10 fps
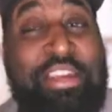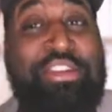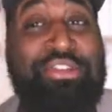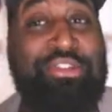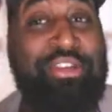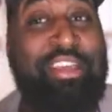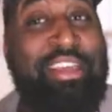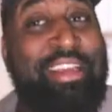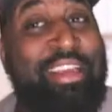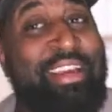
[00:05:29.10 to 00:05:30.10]
the
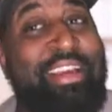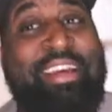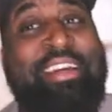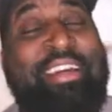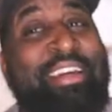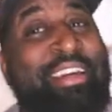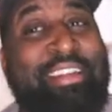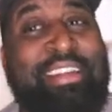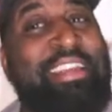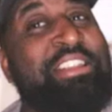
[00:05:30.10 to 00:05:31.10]
street,
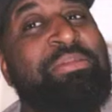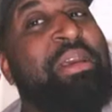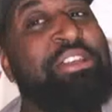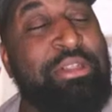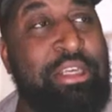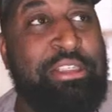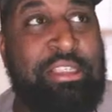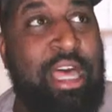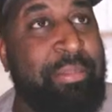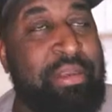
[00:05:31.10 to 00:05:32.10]
that just makes you look
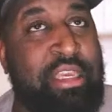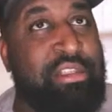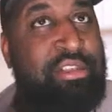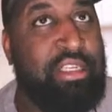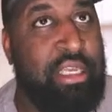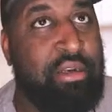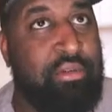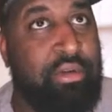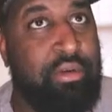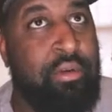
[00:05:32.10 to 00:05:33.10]
sloppy in
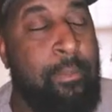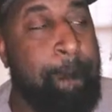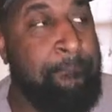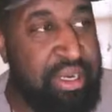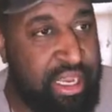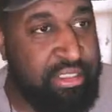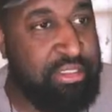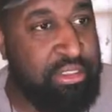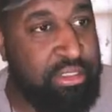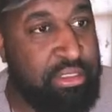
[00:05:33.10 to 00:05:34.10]
general.
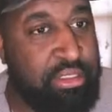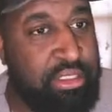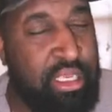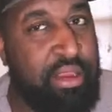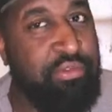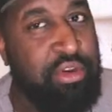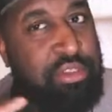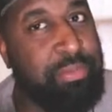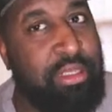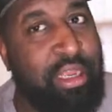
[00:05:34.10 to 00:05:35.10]
But if you're
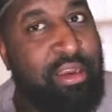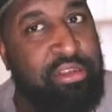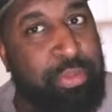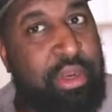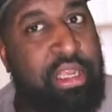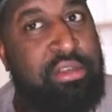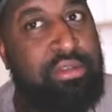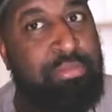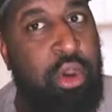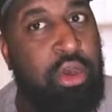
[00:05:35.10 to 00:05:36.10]
spraying a
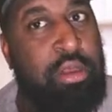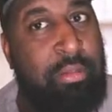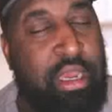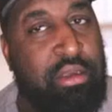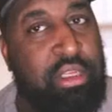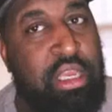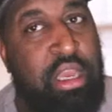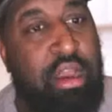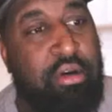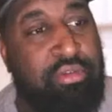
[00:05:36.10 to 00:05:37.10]
small amount
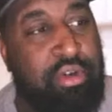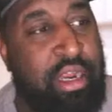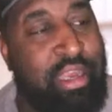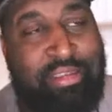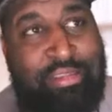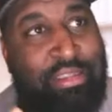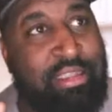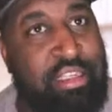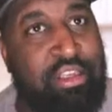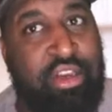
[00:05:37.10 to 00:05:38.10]
of grass, that,
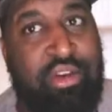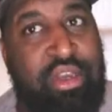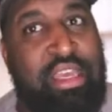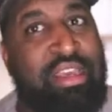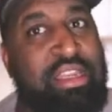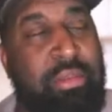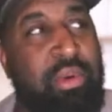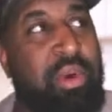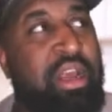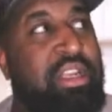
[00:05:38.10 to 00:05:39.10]
you know, number
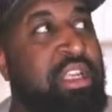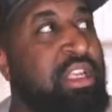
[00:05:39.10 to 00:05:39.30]
one,